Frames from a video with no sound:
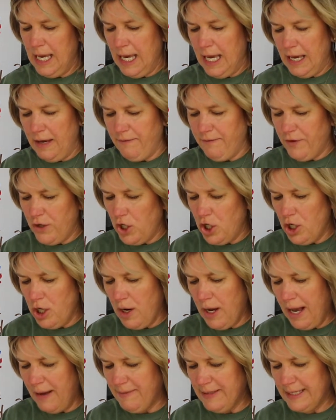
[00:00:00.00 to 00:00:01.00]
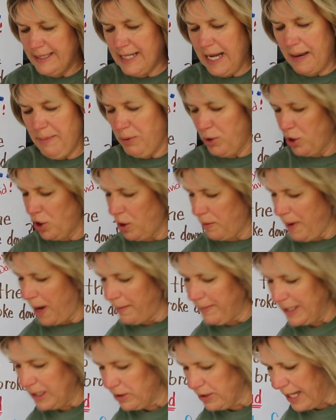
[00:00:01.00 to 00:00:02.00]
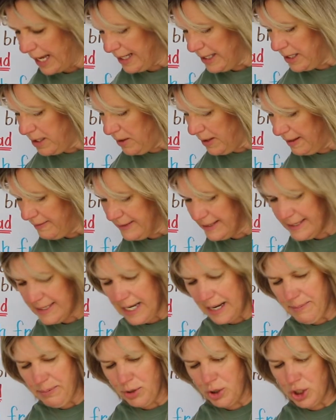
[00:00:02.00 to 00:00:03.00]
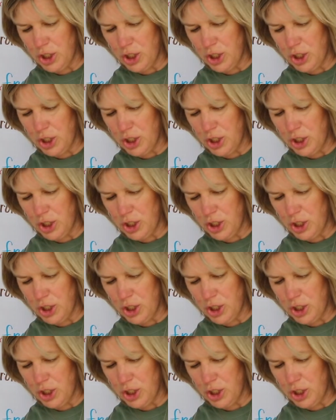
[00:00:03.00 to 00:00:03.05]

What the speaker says: If you don't have a stapler, your mommy or daddy don't have a stapler,